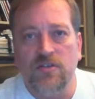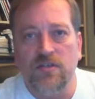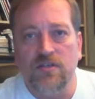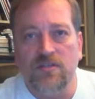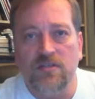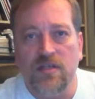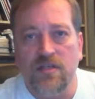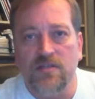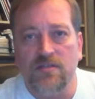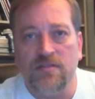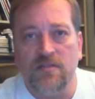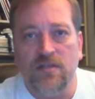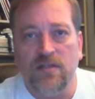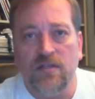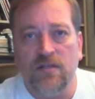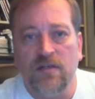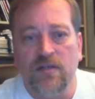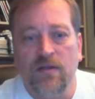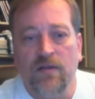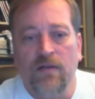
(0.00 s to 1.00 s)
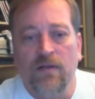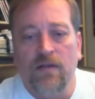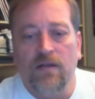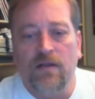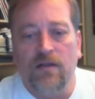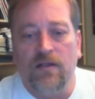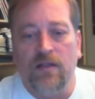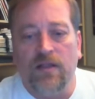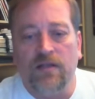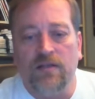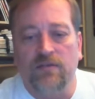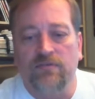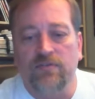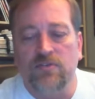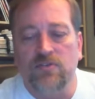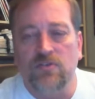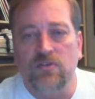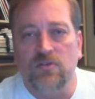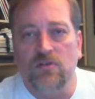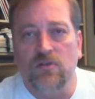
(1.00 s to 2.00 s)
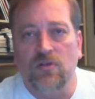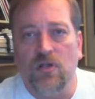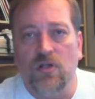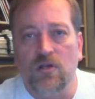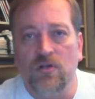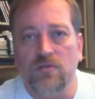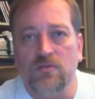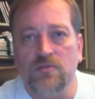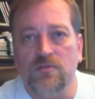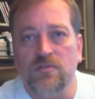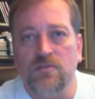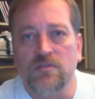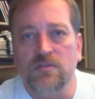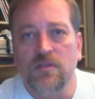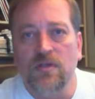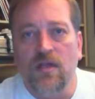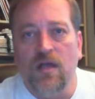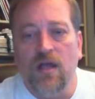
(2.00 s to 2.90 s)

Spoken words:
that says that collecting for student loans